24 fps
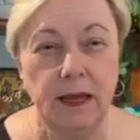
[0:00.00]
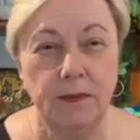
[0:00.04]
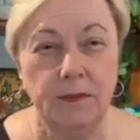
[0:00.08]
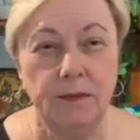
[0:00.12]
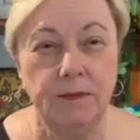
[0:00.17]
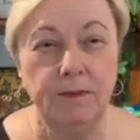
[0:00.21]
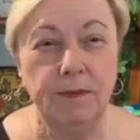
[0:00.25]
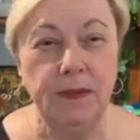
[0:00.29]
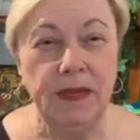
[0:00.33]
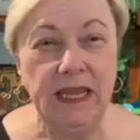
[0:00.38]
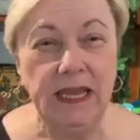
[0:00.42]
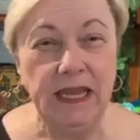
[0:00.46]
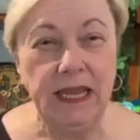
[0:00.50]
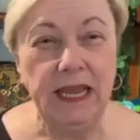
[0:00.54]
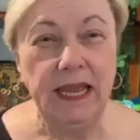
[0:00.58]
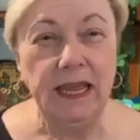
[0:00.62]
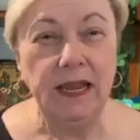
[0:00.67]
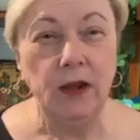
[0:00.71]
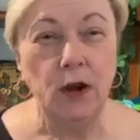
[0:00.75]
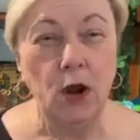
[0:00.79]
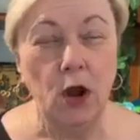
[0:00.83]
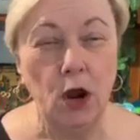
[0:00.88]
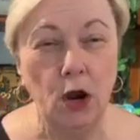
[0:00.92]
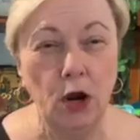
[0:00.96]
be
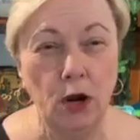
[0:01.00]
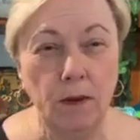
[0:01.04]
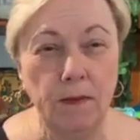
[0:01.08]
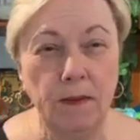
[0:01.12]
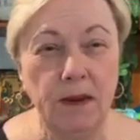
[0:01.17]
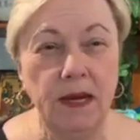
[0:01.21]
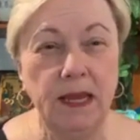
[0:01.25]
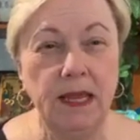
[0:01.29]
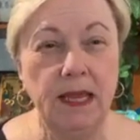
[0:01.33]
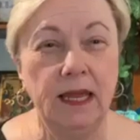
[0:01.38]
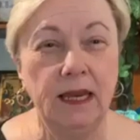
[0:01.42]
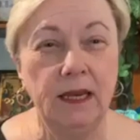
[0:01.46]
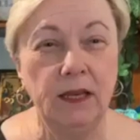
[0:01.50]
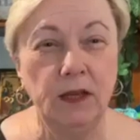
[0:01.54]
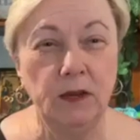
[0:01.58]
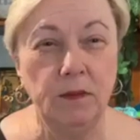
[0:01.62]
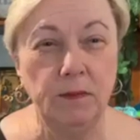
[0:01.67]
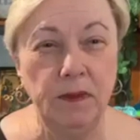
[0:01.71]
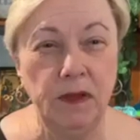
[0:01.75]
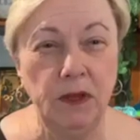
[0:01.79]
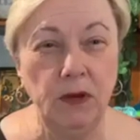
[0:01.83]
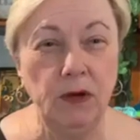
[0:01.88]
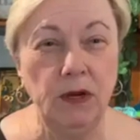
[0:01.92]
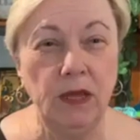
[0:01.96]
in harmony and
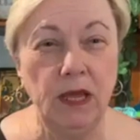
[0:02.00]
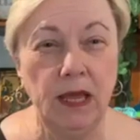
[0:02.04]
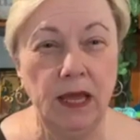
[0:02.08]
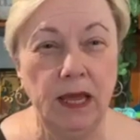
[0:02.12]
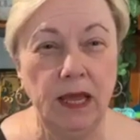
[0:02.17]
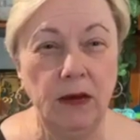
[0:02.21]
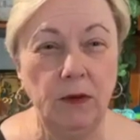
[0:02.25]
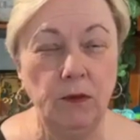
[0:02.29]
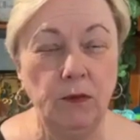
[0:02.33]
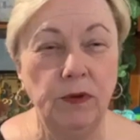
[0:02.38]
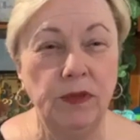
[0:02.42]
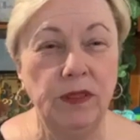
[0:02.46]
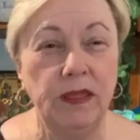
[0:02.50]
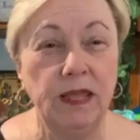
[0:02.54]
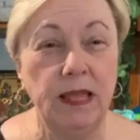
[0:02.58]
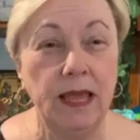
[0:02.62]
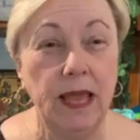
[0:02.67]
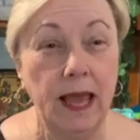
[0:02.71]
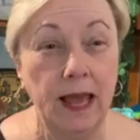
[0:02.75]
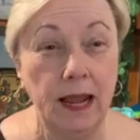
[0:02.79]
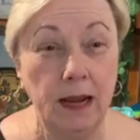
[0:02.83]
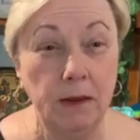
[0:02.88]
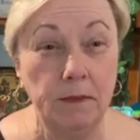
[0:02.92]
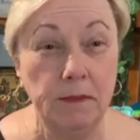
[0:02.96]
communicate with the
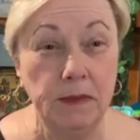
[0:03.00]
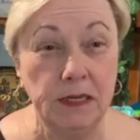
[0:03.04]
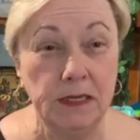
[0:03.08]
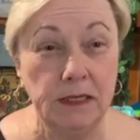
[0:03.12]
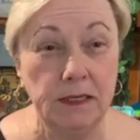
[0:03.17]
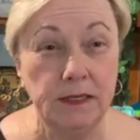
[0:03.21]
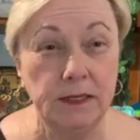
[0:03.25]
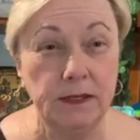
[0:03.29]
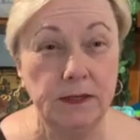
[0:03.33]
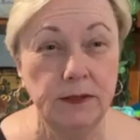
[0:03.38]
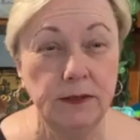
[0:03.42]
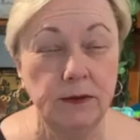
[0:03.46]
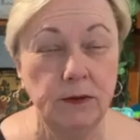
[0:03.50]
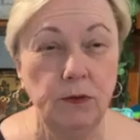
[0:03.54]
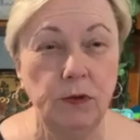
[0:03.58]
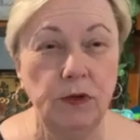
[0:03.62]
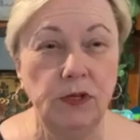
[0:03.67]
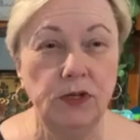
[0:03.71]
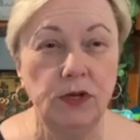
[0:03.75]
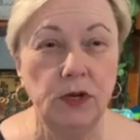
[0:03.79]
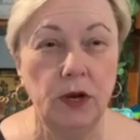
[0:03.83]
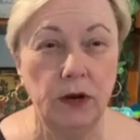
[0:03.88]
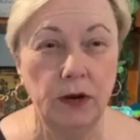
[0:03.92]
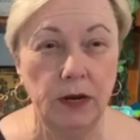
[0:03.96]
elements
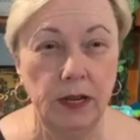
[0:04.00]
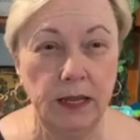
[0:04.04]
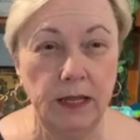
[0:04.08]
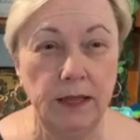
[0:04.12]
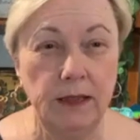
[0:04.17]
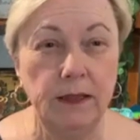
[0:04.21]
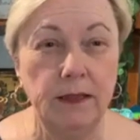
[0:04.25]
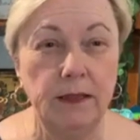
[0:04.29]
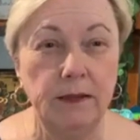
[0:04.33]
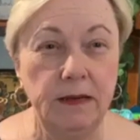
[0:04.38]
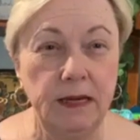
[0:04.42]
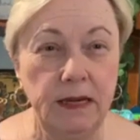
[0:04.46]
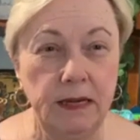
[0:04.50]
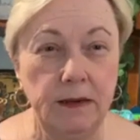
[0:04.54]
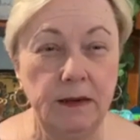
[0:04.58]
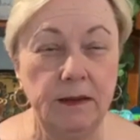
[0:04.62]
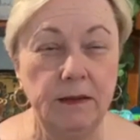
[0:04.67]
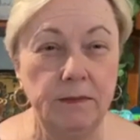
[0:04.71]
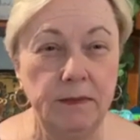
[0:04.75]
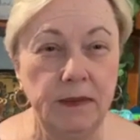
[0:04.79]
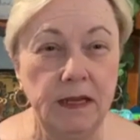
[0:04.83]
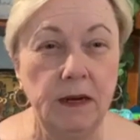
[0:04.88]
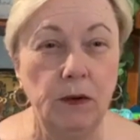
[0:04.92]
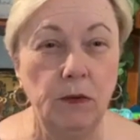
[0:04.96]
which are in the
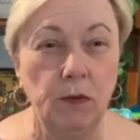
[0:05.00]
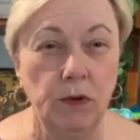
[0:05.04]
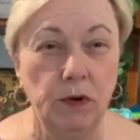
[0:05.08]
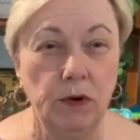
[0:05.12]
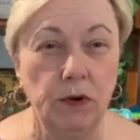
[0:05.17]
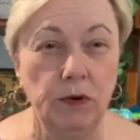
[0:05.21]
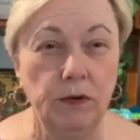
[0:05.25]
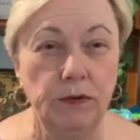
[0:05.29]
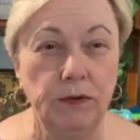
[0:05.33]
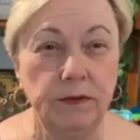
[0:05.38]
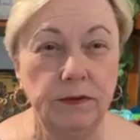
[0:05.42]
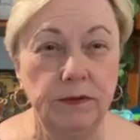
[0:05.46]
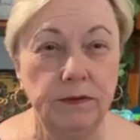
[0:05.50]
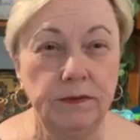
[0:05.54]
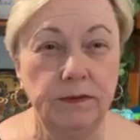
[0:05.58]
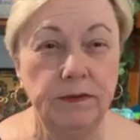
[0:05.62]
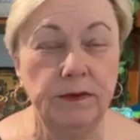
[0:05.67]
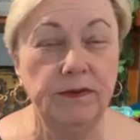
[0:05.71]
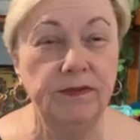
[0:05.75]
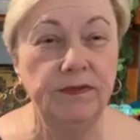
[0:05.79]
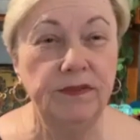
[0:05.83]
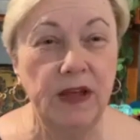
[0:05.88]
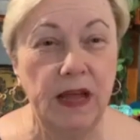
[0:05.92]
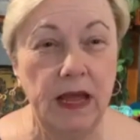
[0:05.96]
middle world,
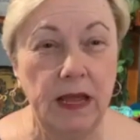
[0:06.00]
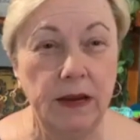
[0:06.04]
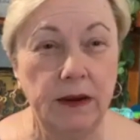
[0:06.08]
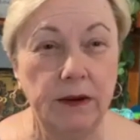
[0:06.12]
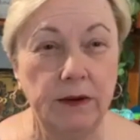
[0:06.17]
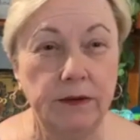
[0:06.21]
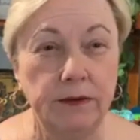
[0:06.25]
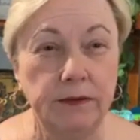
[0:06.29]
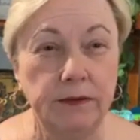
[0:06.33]
fire,